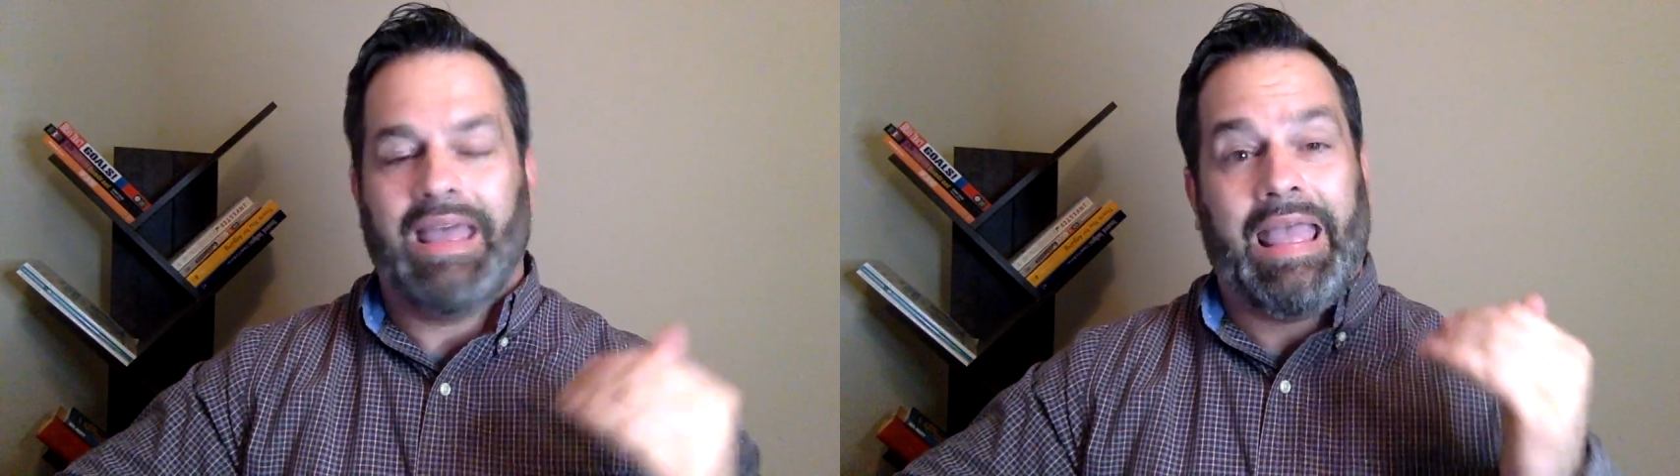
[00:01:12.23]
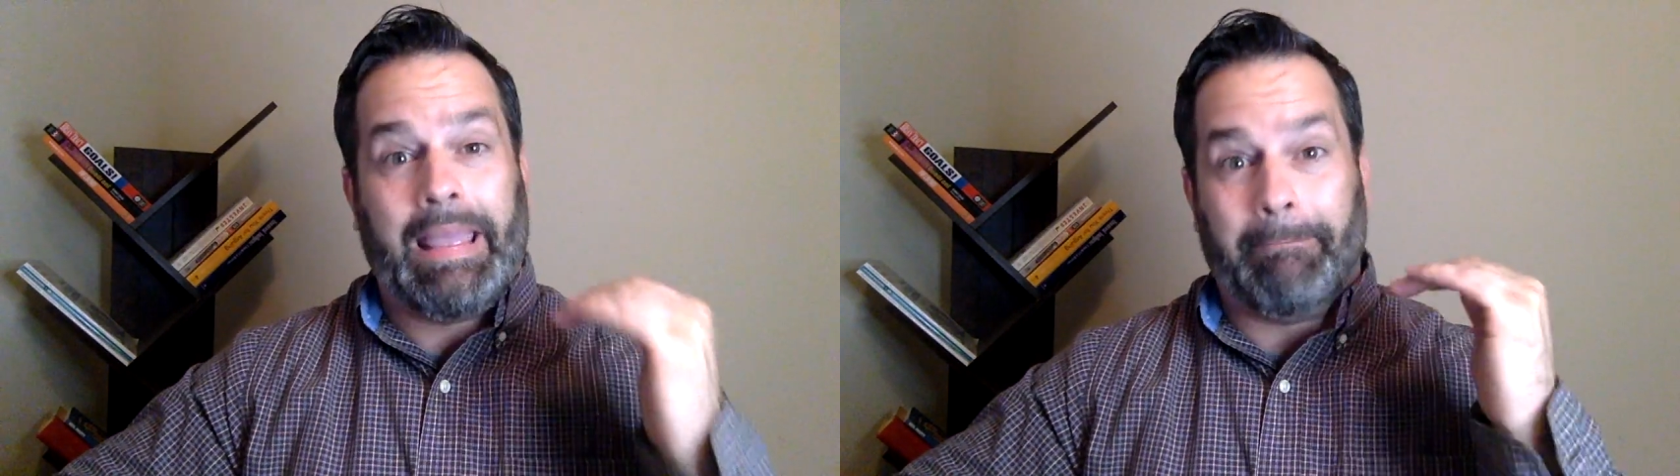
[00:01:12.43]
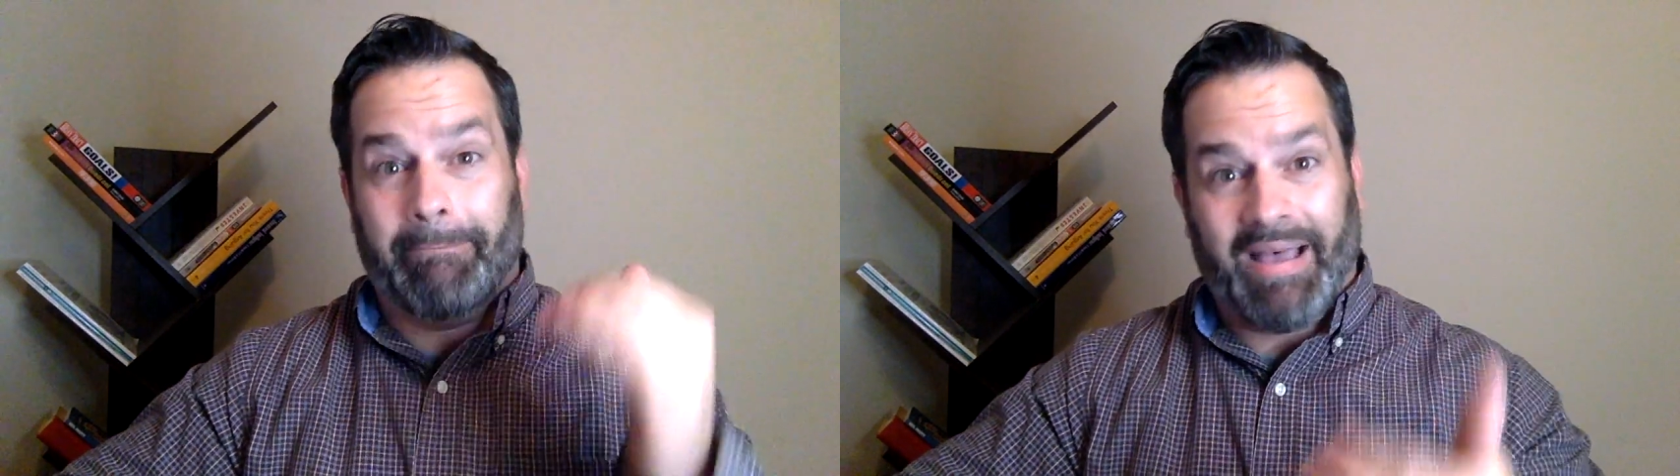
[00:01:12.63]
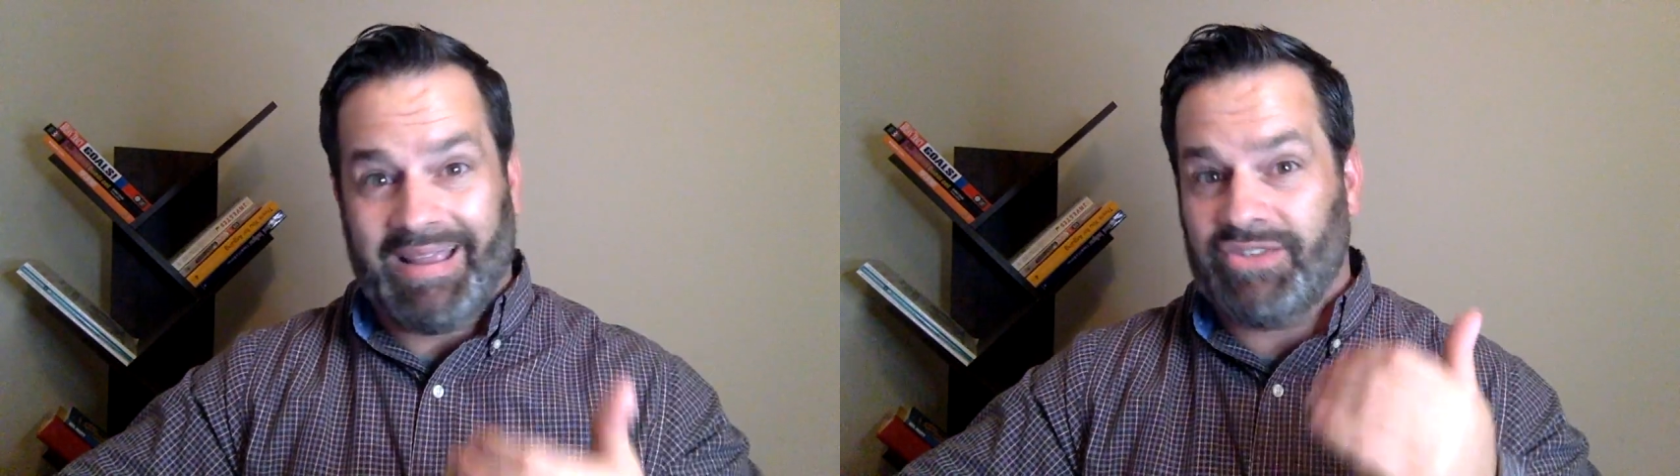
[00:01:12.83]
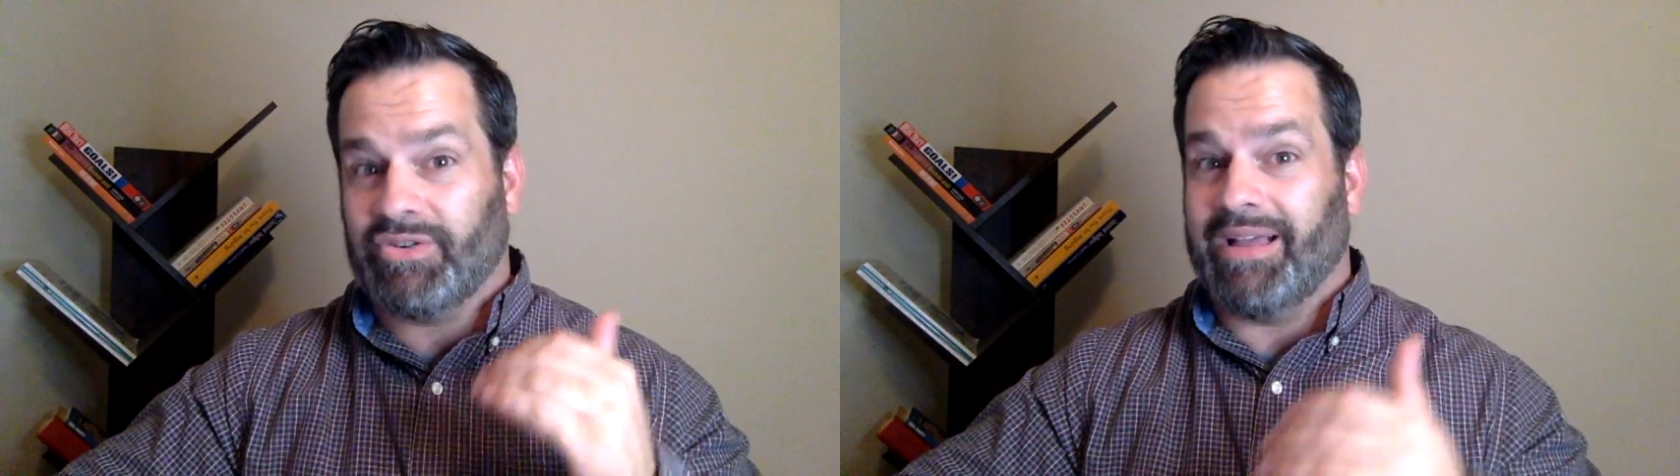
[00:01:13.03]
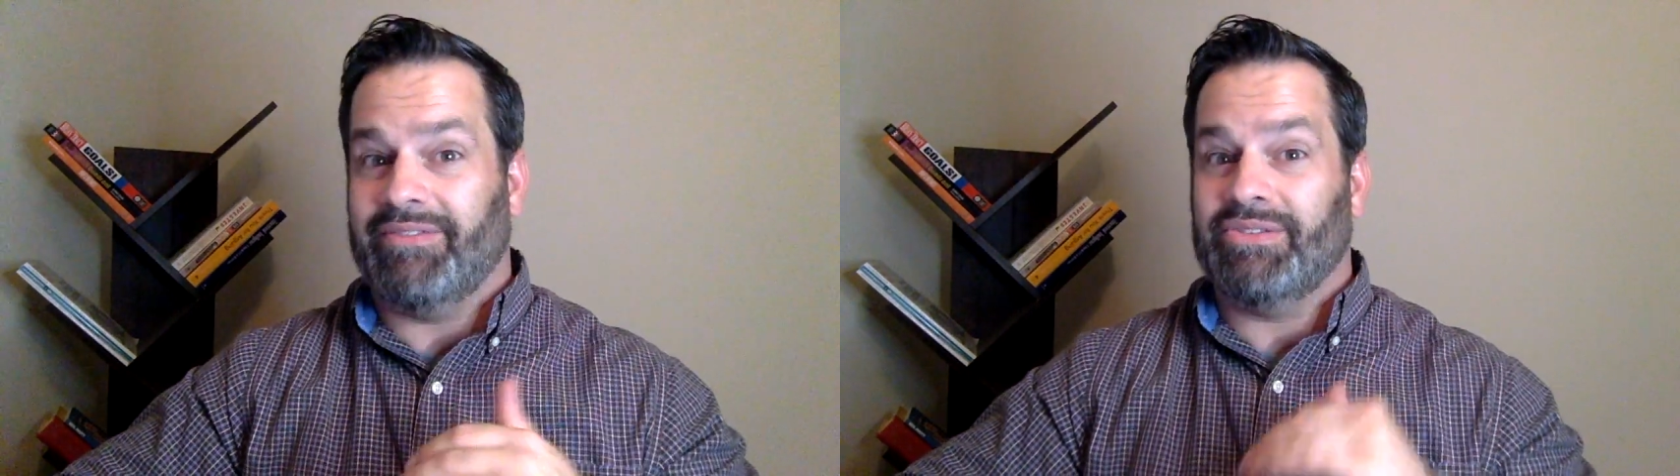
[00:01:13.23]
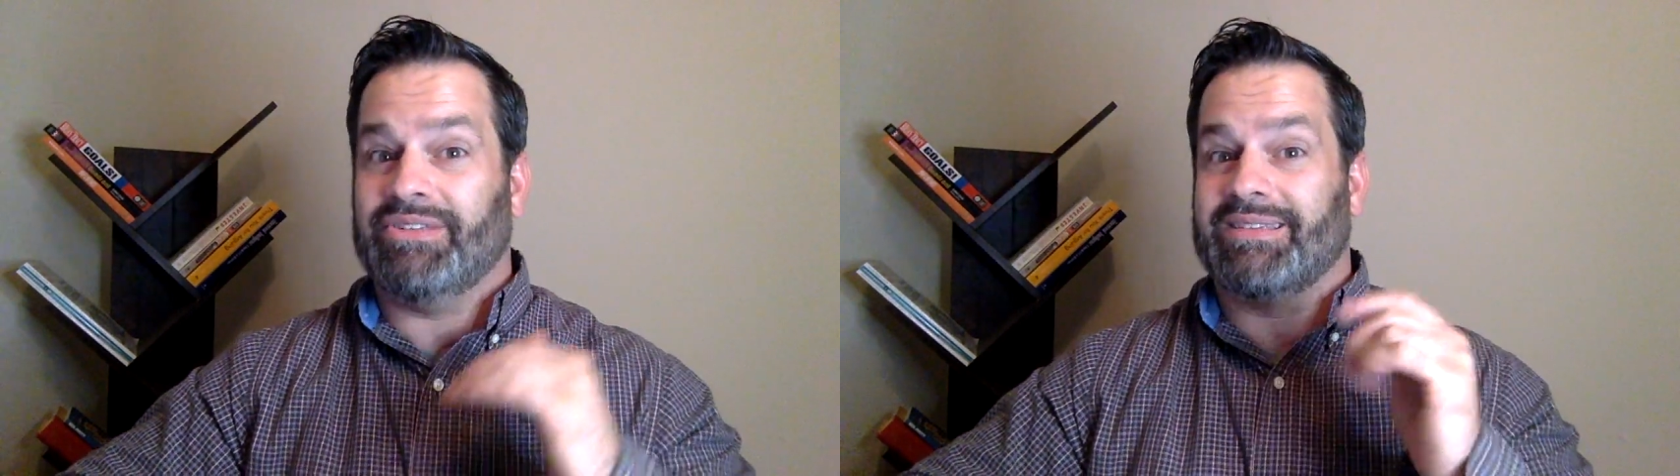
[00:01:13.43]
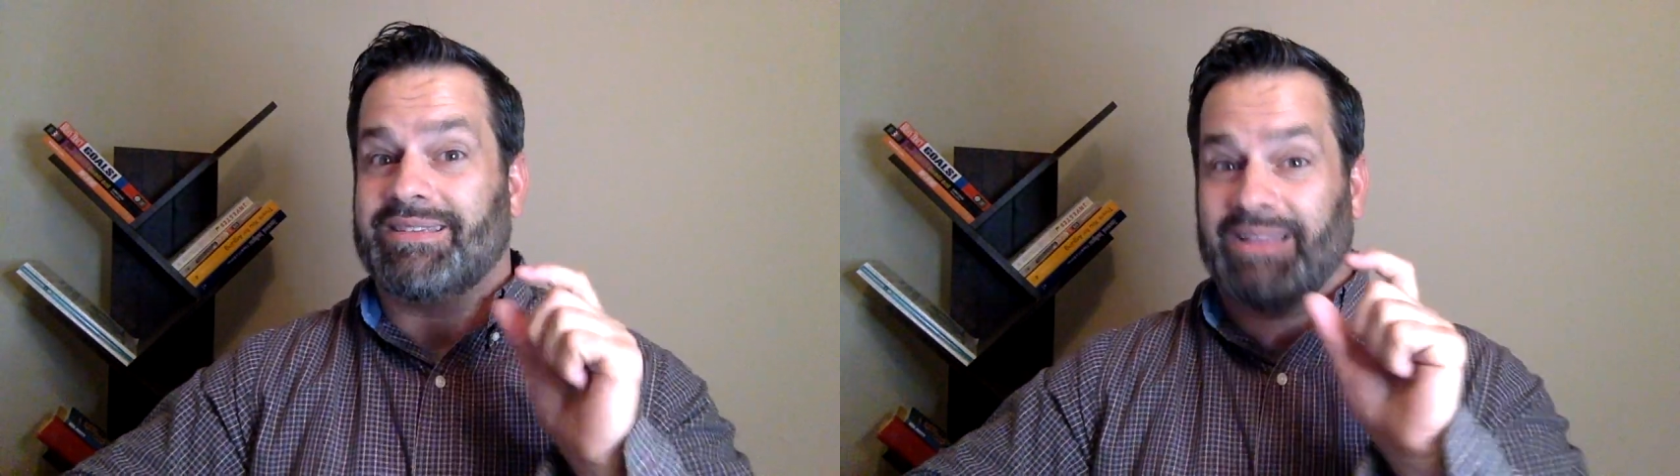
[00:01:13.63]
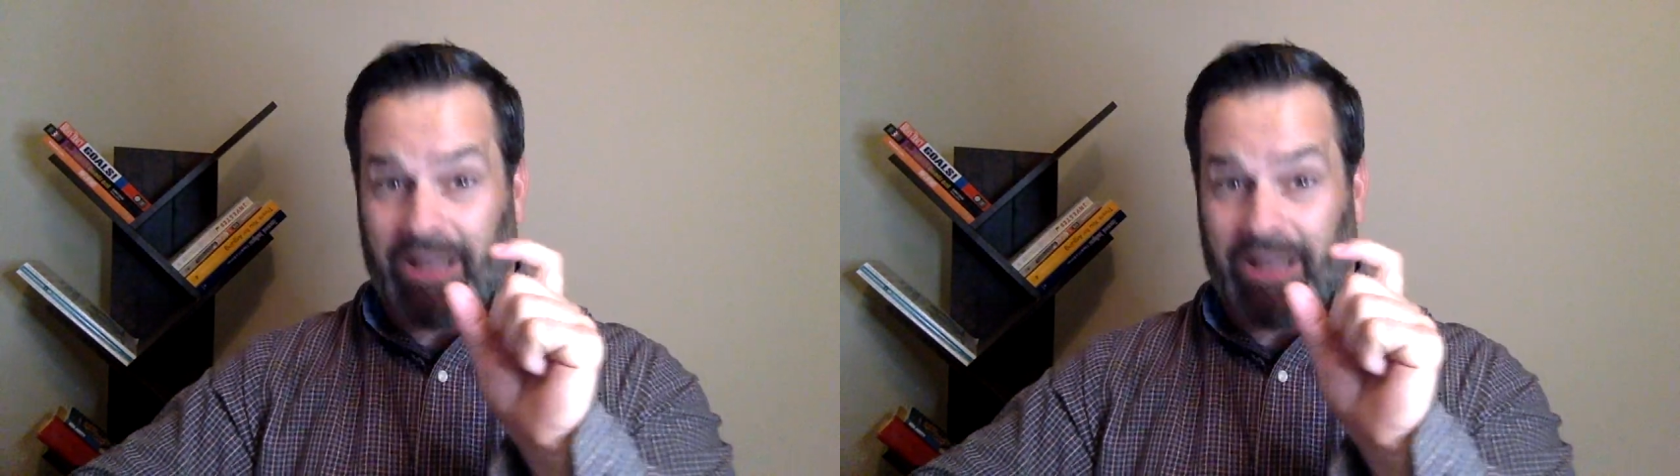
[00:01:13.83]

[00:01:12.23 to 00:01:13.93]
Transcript: it might drive you just